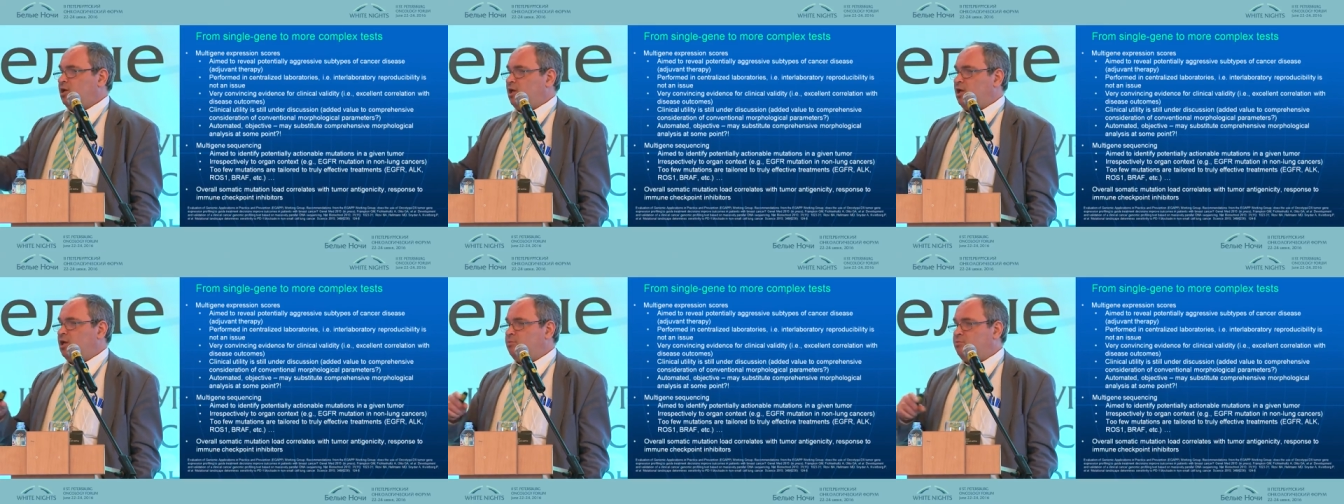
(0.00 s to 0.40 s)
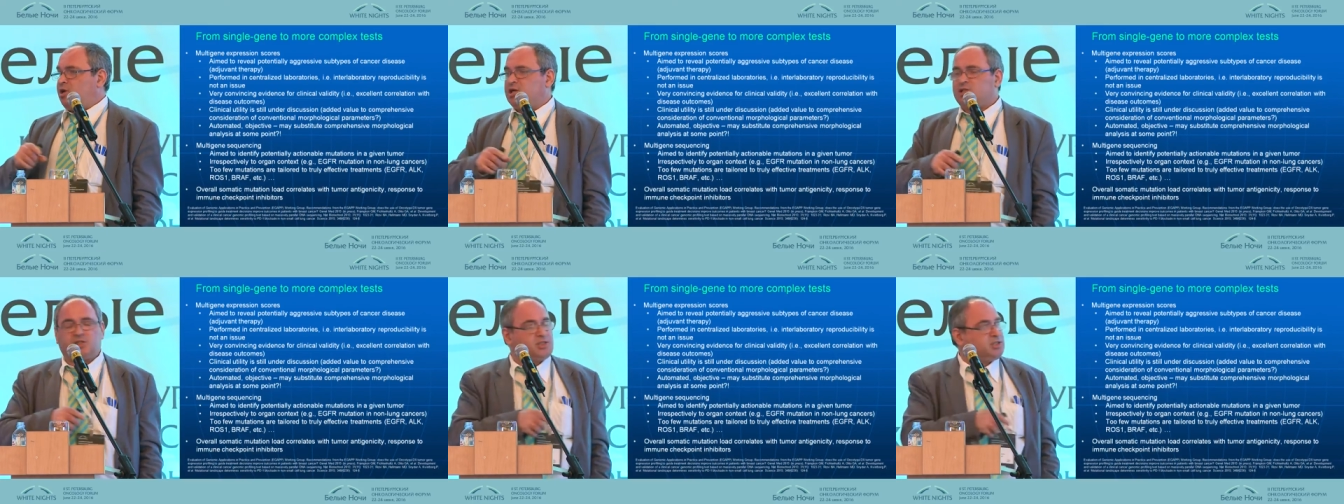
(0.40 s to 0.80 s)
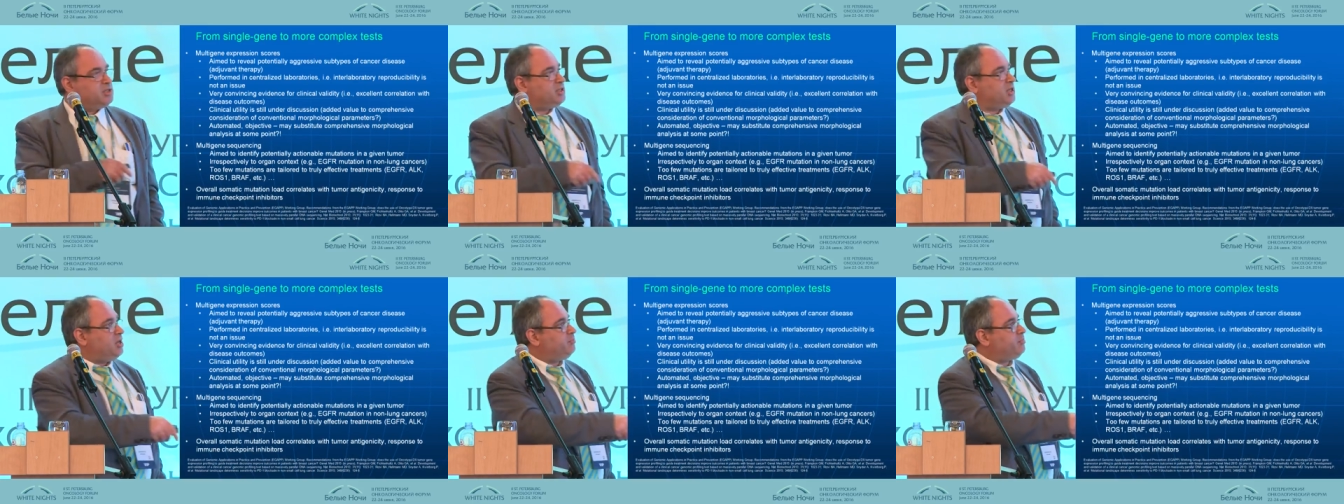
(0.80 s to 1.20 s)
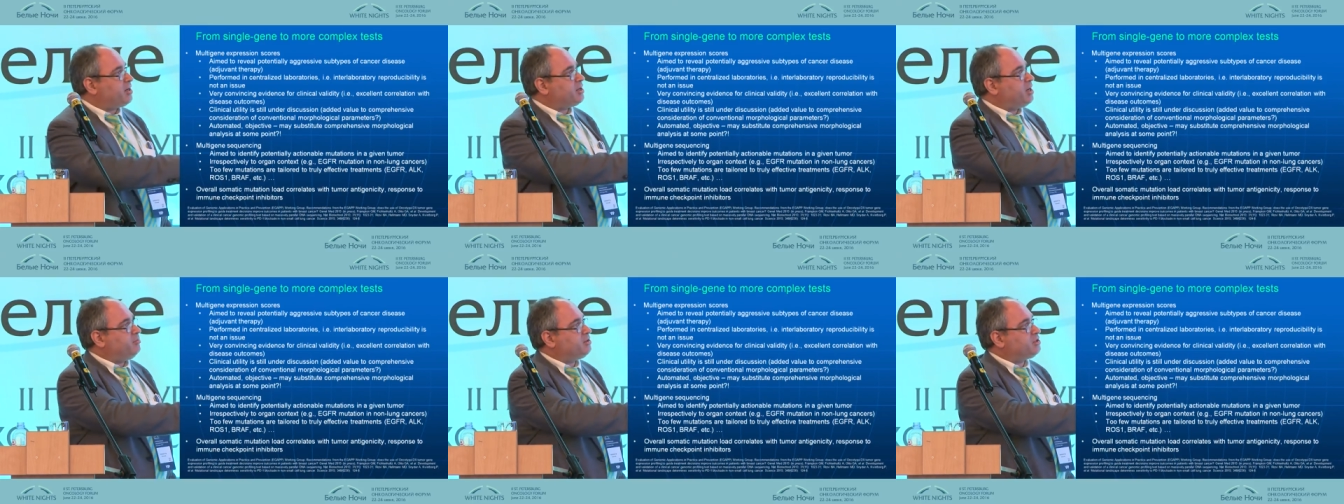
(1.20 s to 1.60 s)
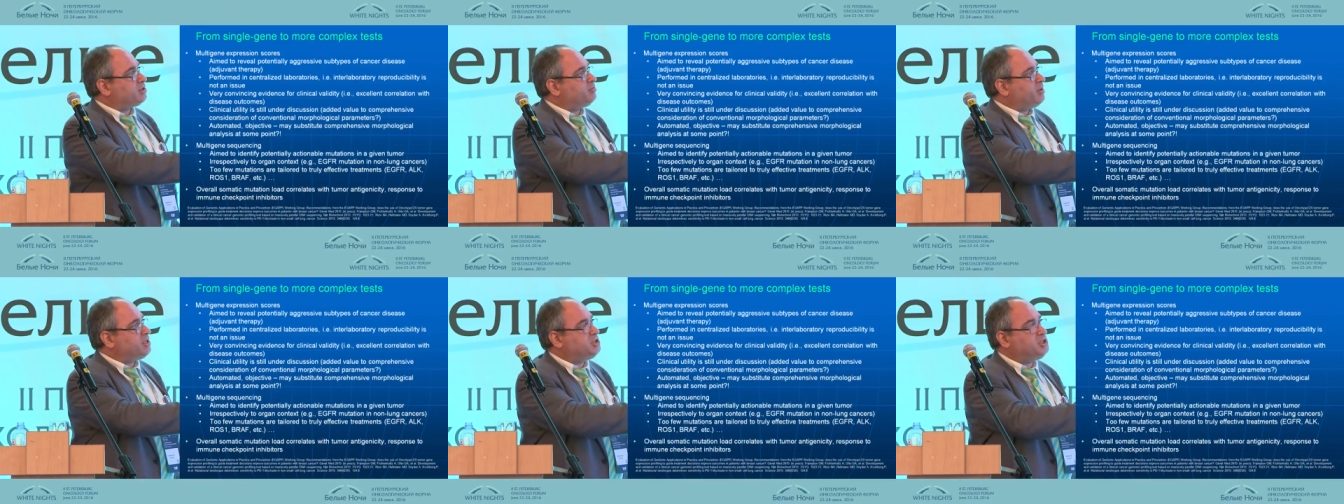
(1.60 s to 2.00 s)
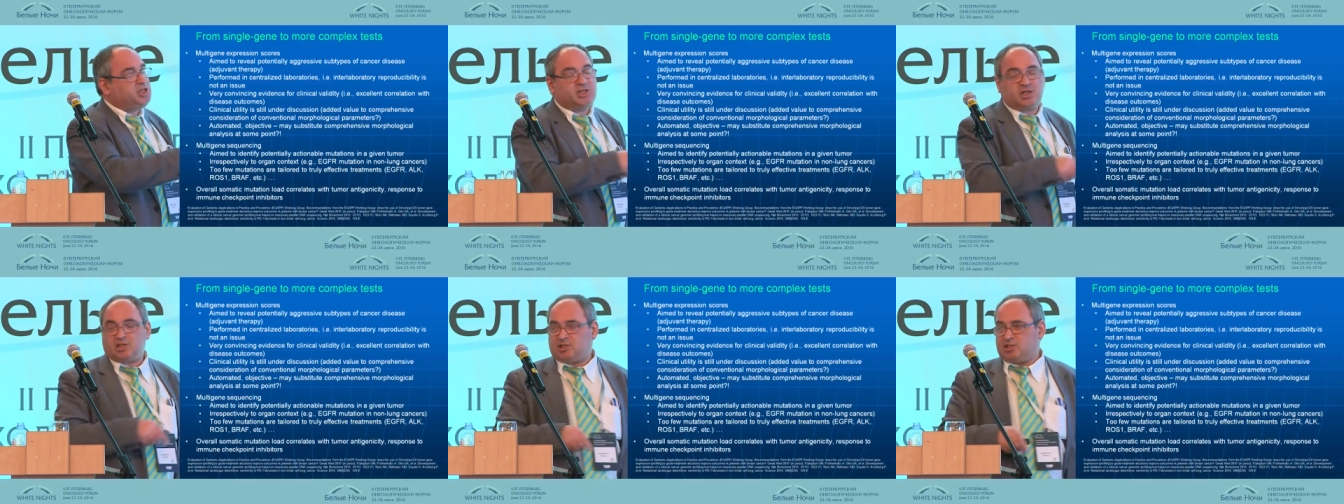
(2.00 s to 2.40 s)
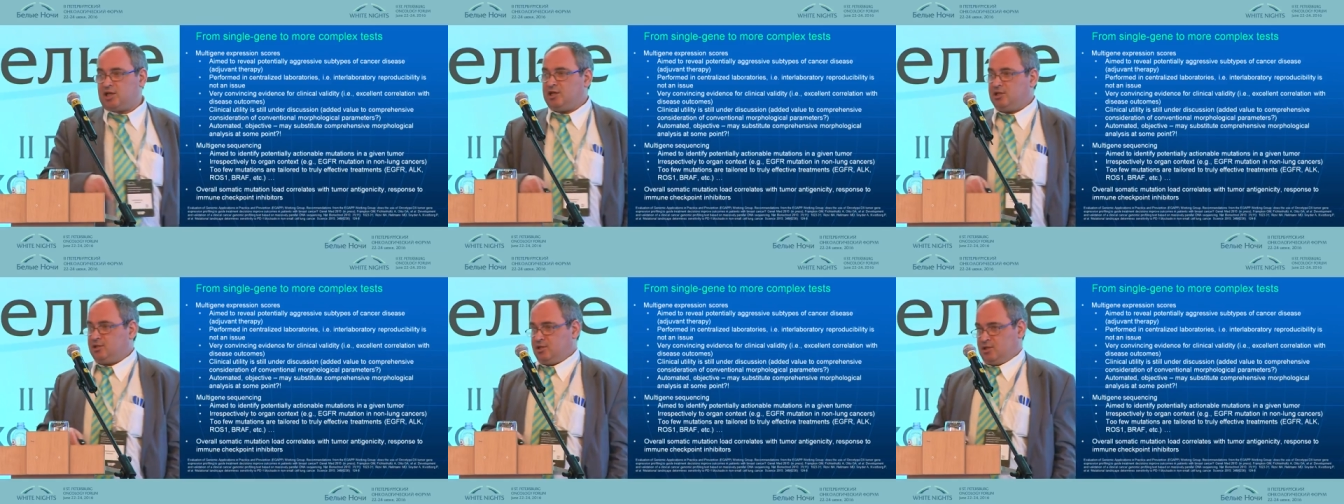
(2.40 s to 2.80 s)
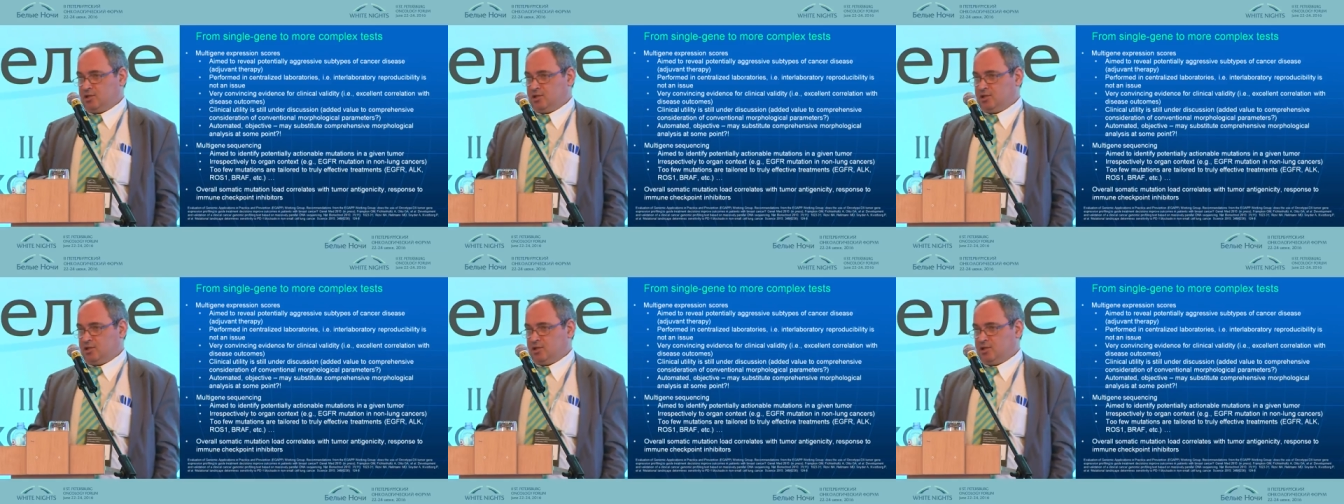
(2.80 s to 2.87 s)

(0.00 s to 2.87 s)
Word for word: and measure the same parameter by gene assay,